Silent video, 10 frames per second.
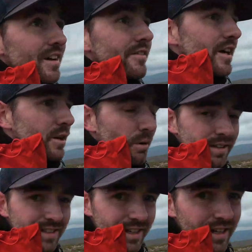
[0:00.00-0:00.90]
very
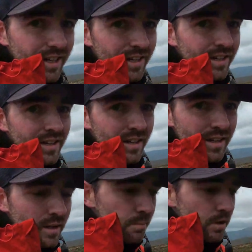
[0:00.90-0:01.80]
windy,
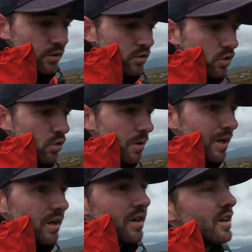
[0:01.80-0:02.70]
middle of
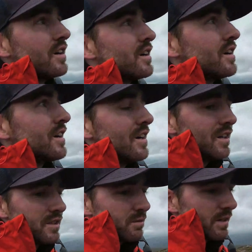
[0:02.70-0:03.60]
nowhere.
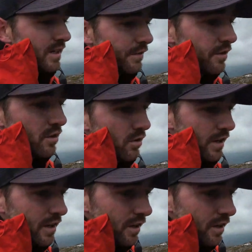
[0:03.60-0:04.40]
It's quite difficult,